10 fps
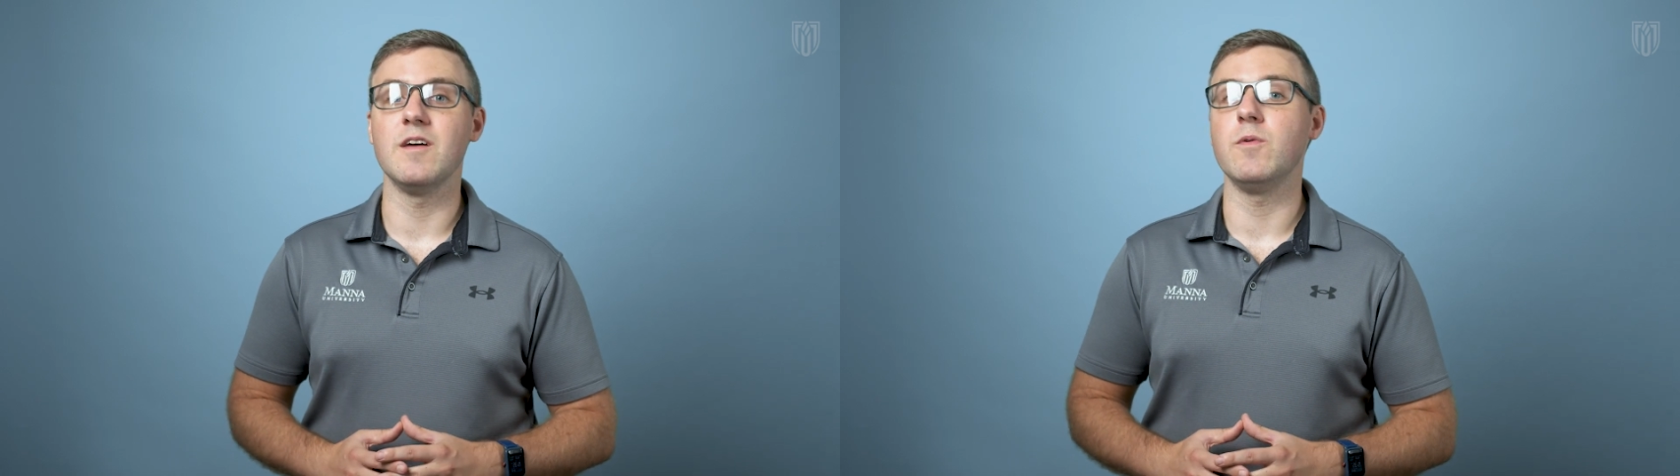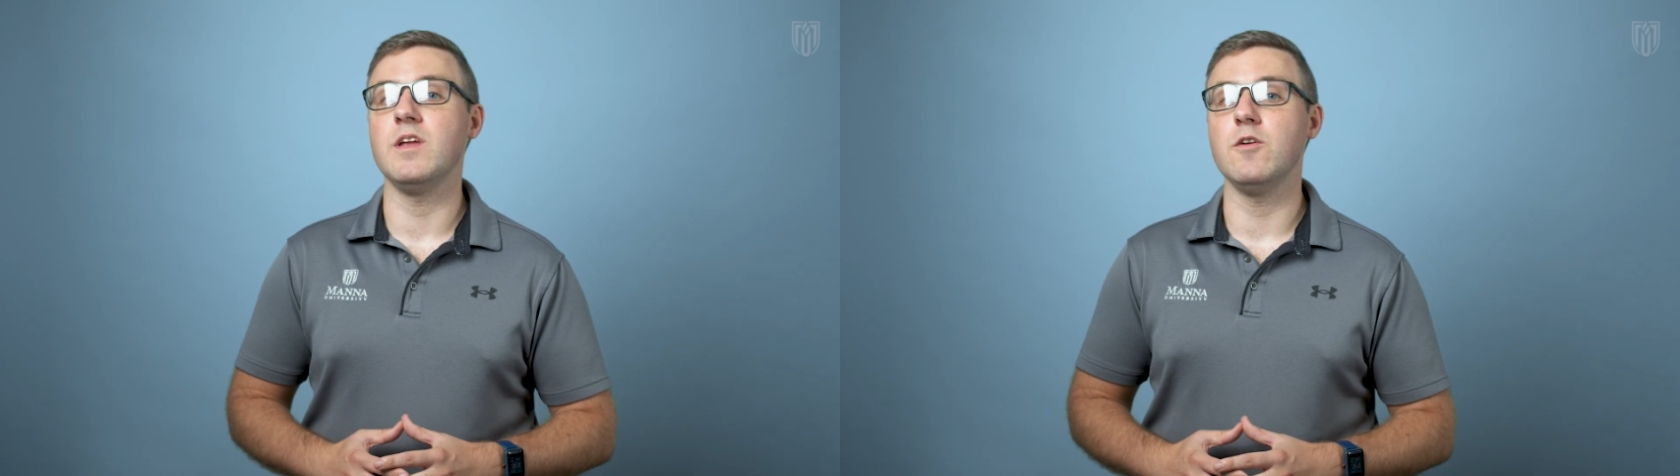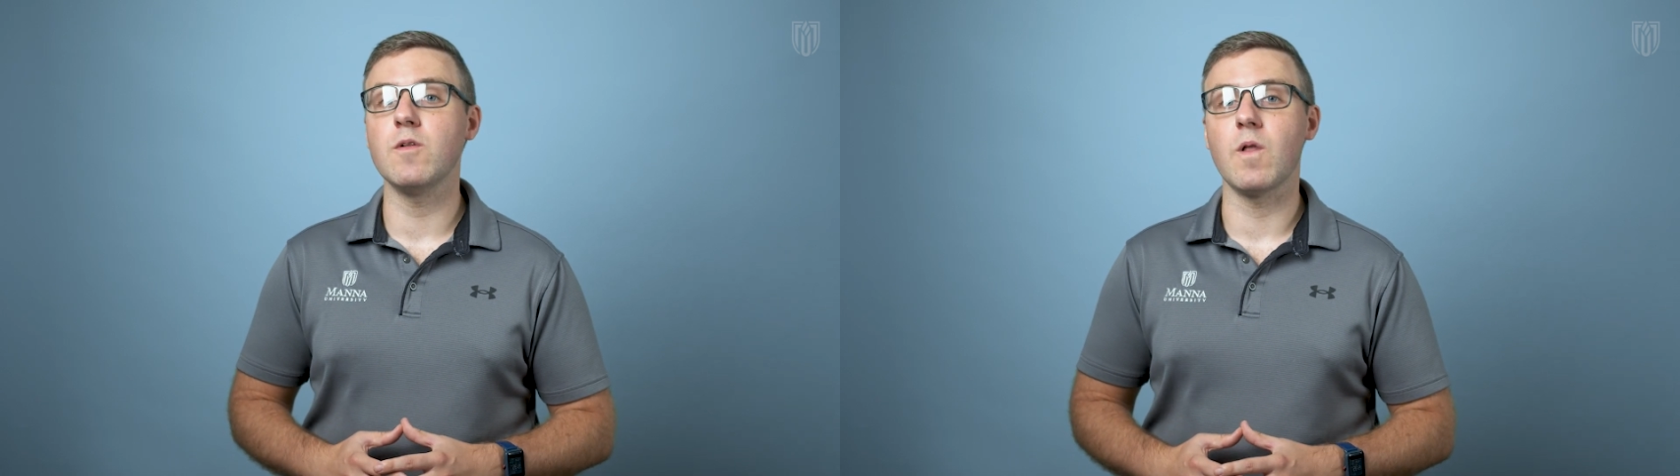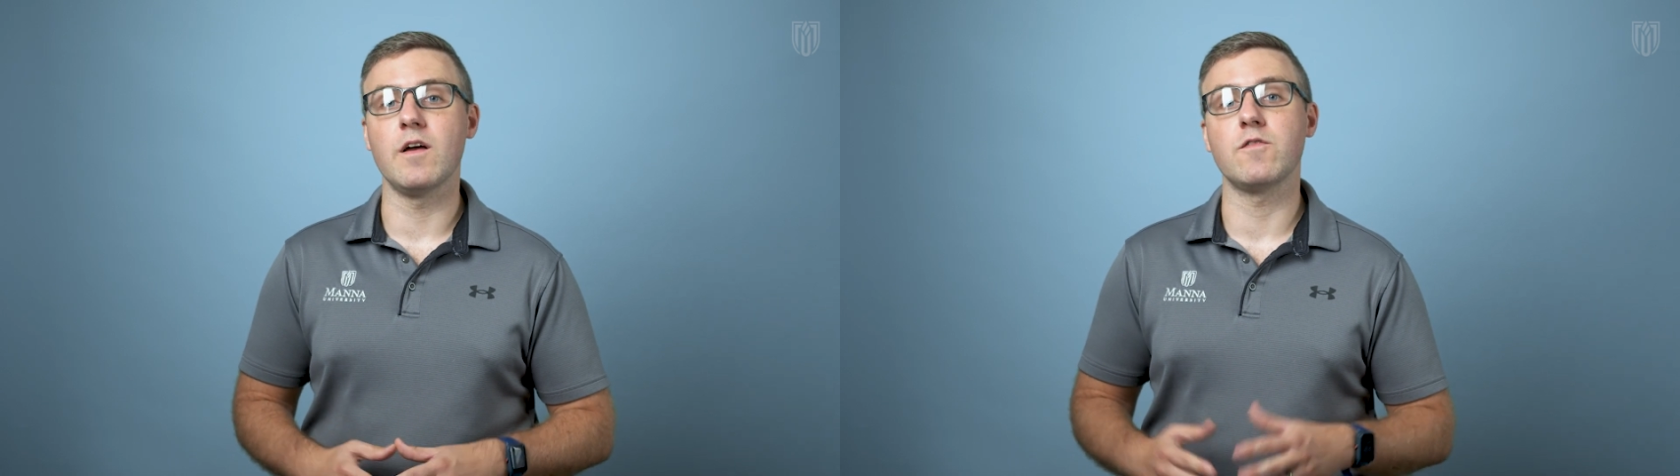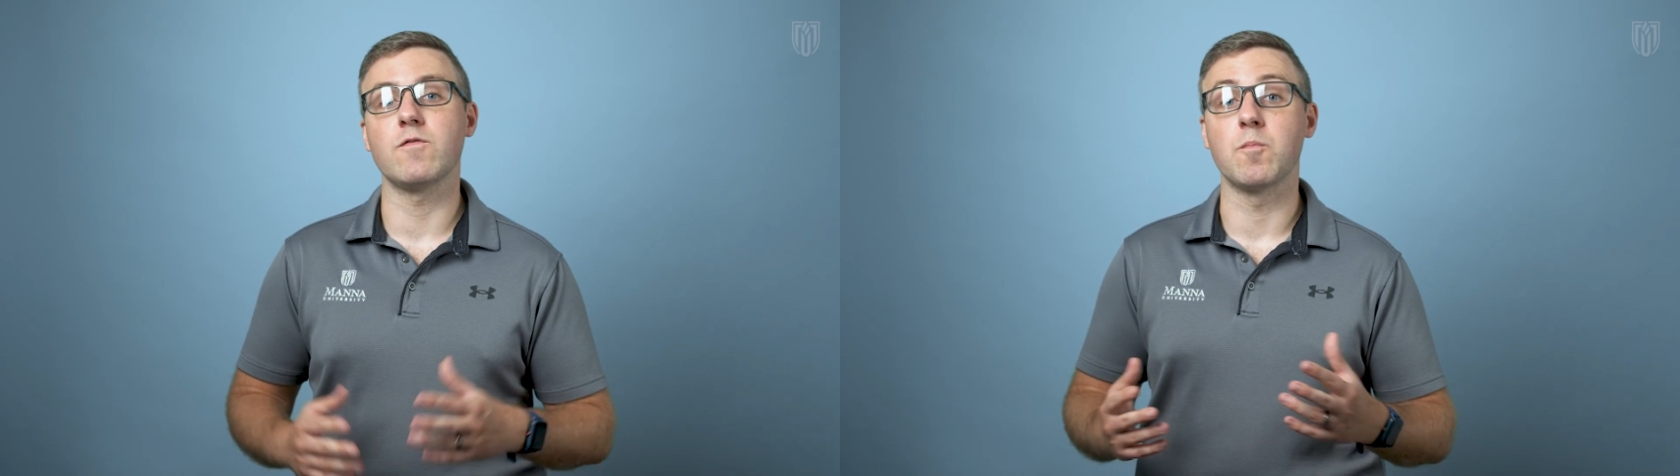that we
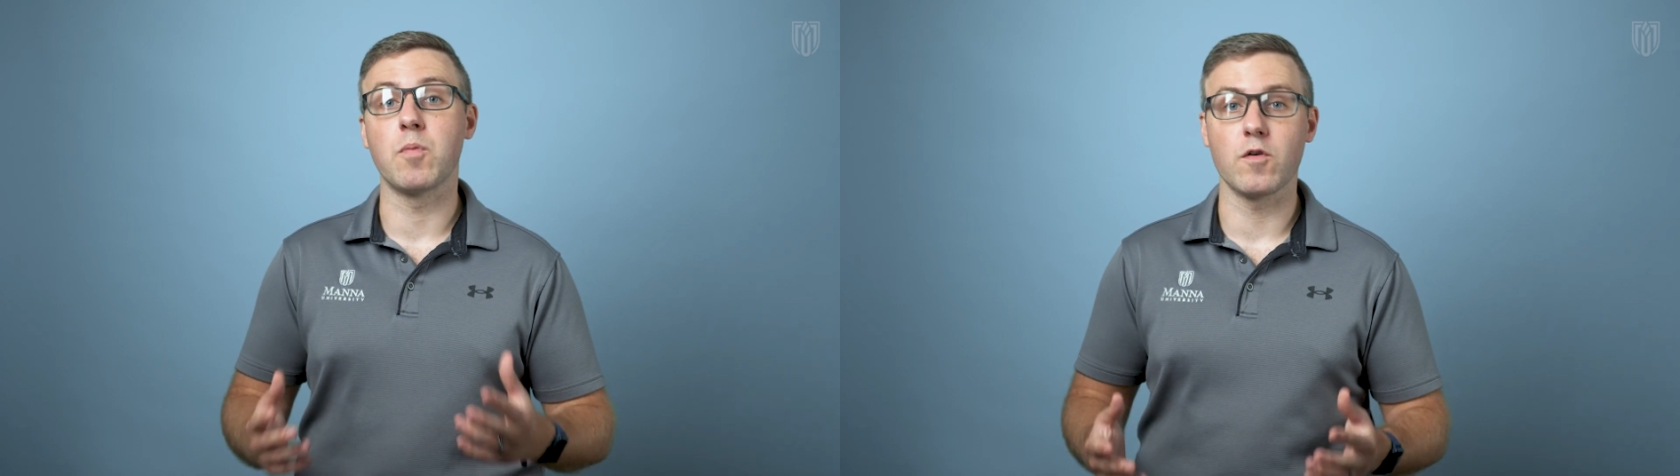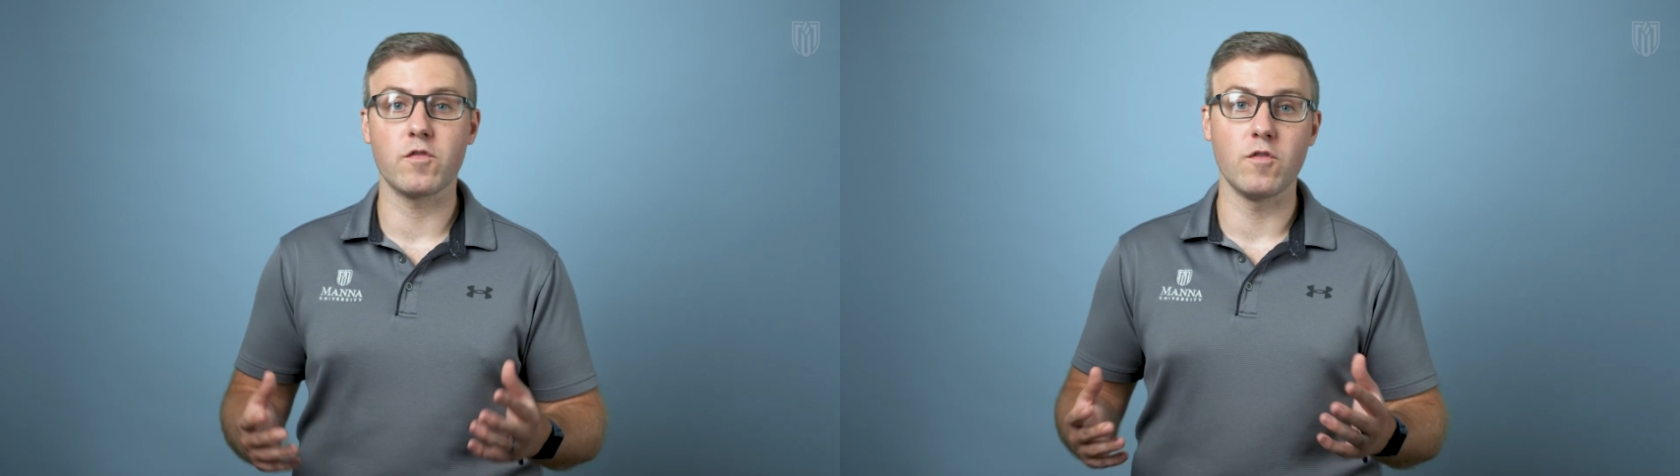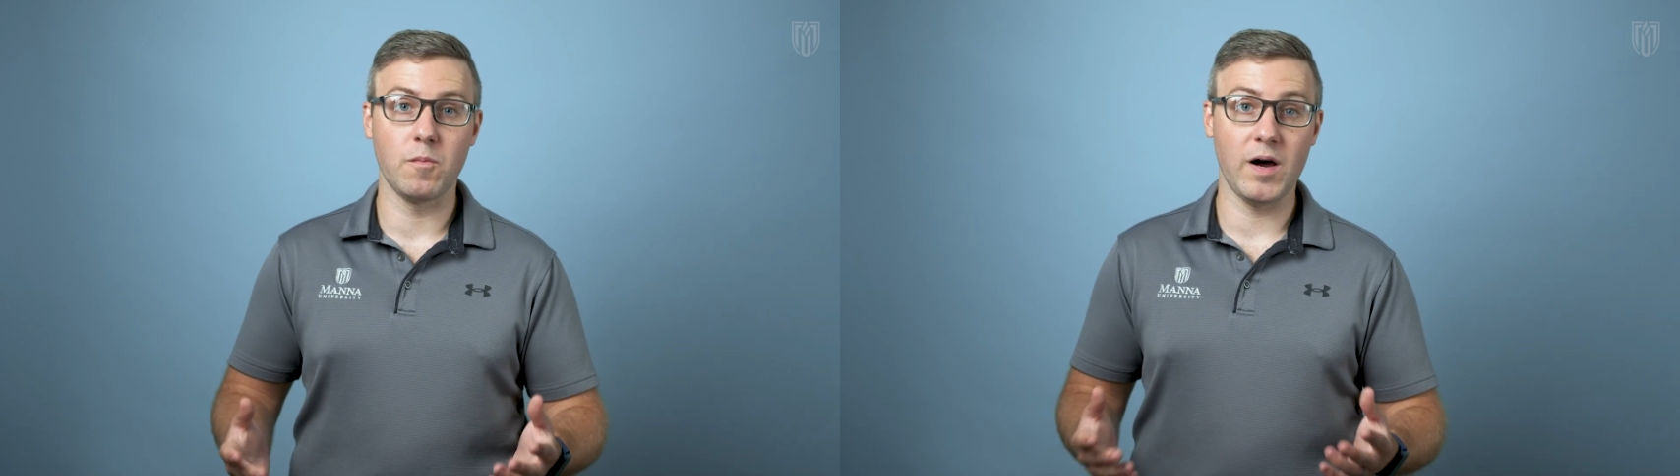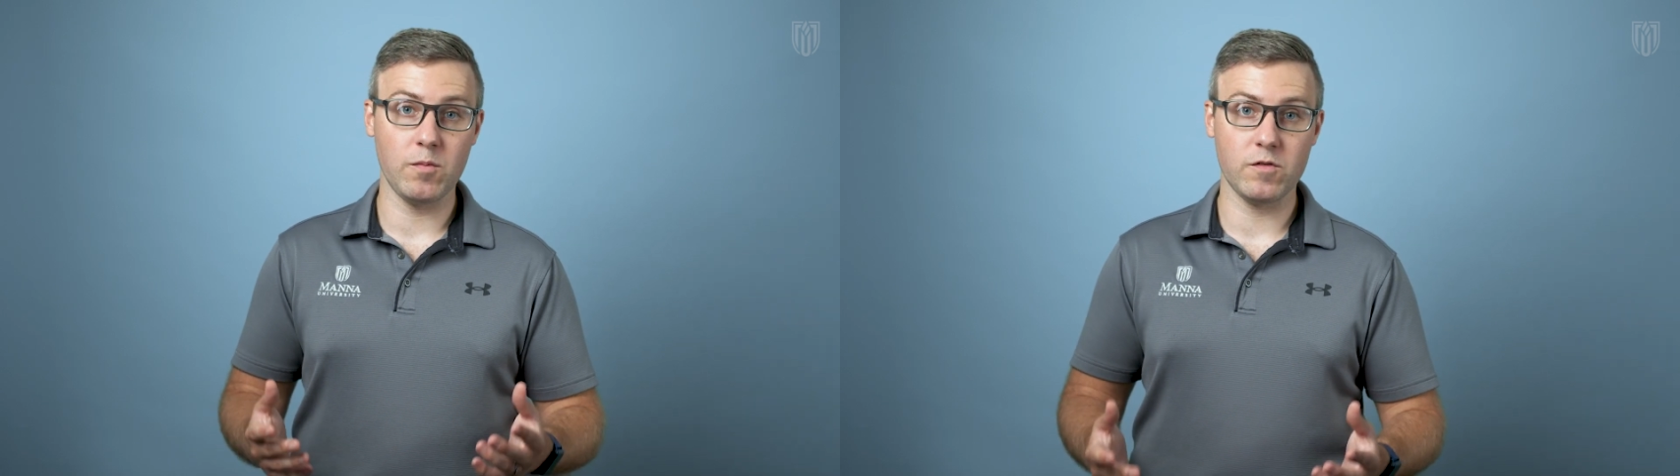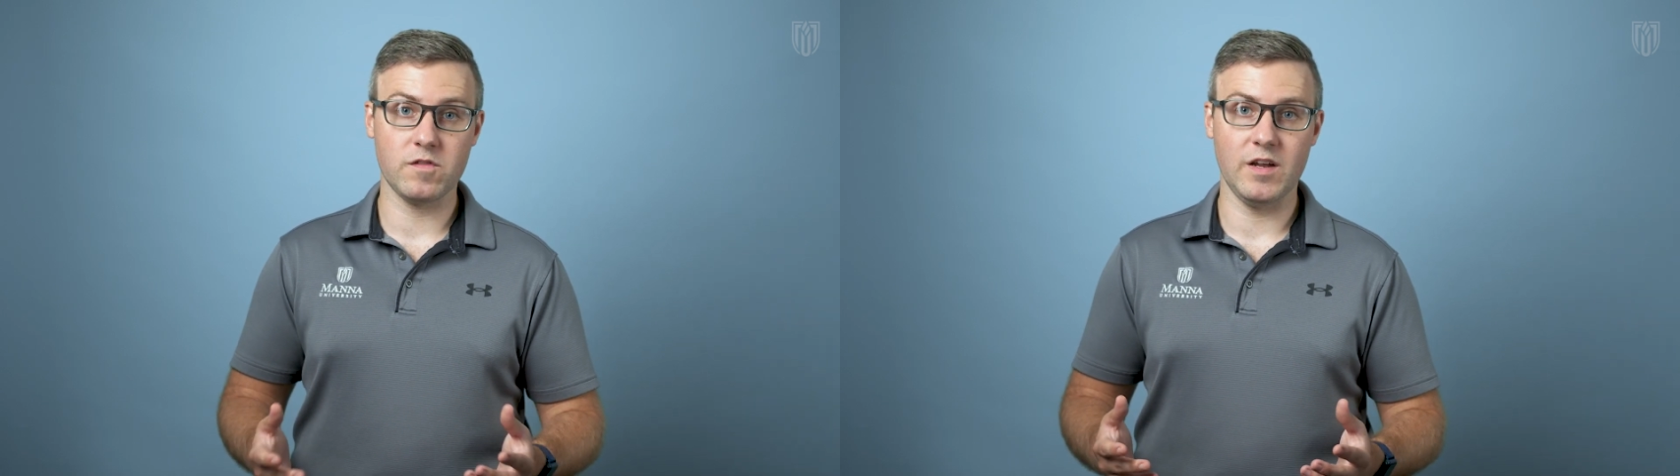utilize for personal
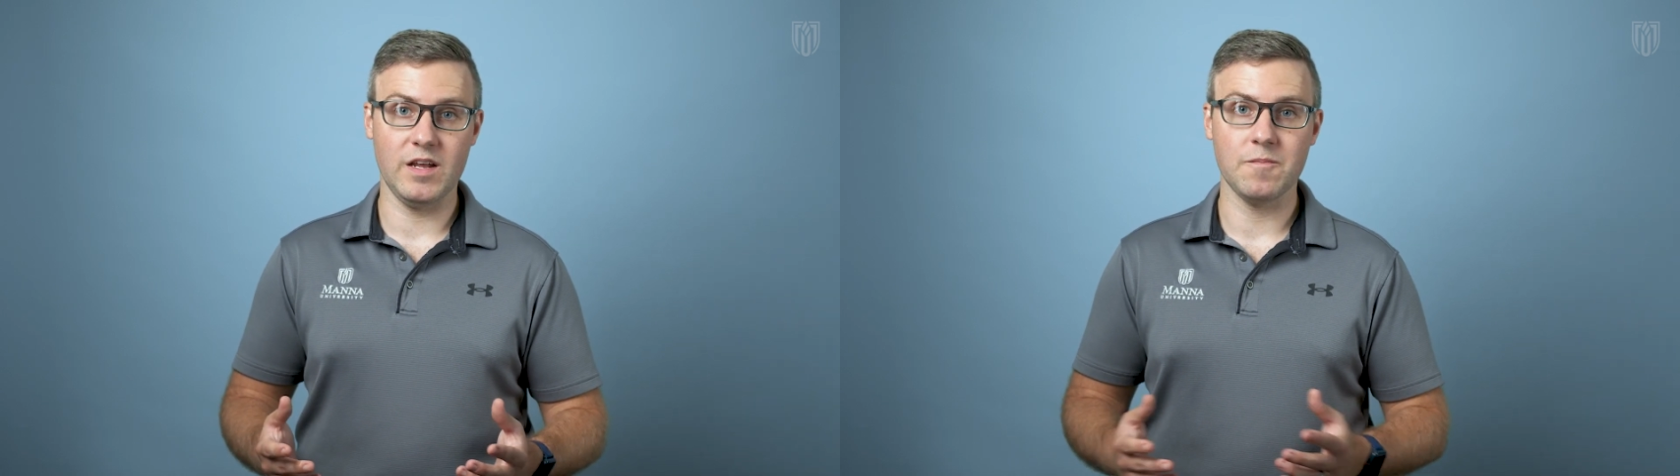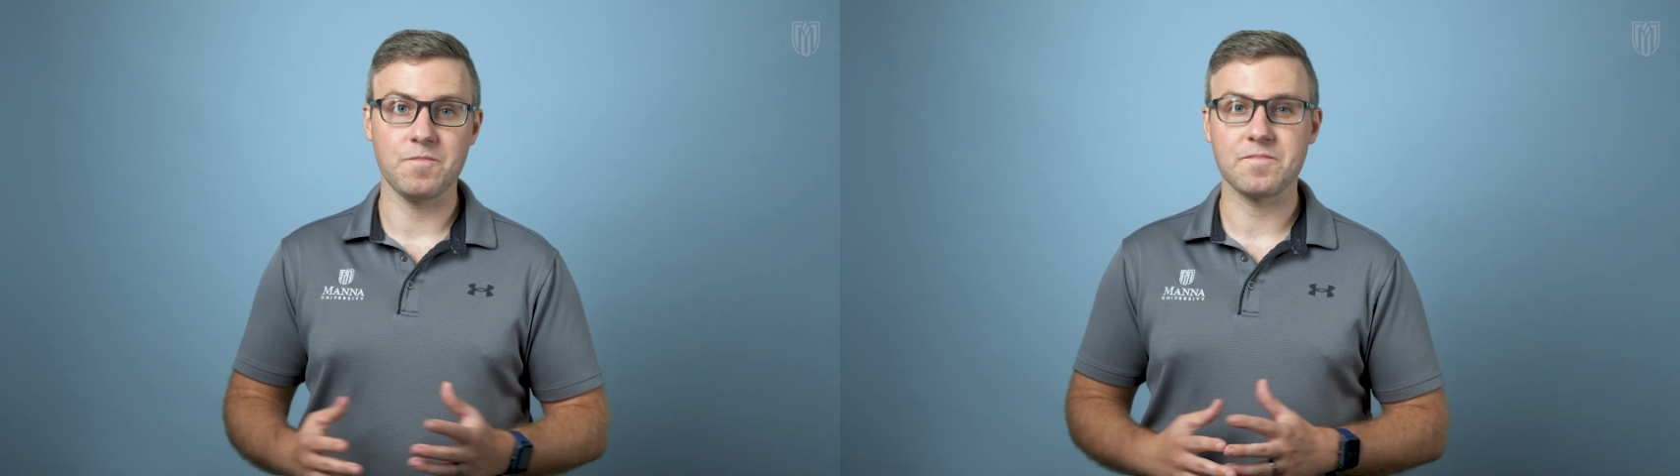Bible study.